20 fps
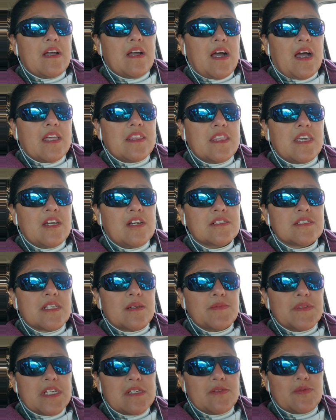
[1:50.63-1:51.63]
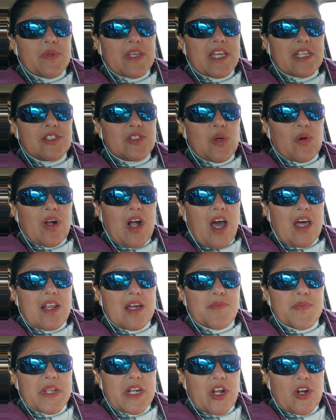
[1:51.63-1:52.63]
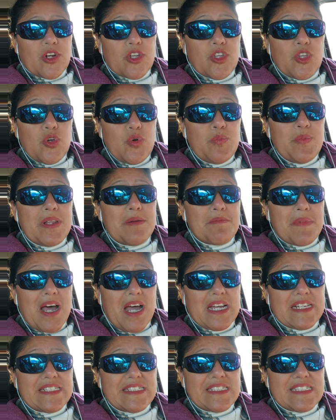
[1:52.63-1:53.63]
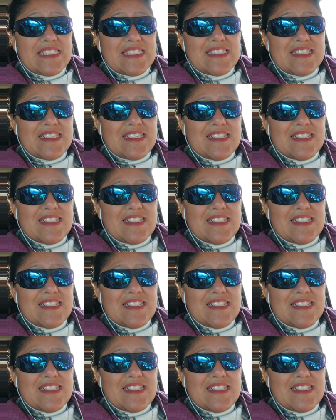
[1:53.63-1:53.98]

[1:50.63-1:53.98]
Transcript: I think sometimes we get so caught up in our human minds,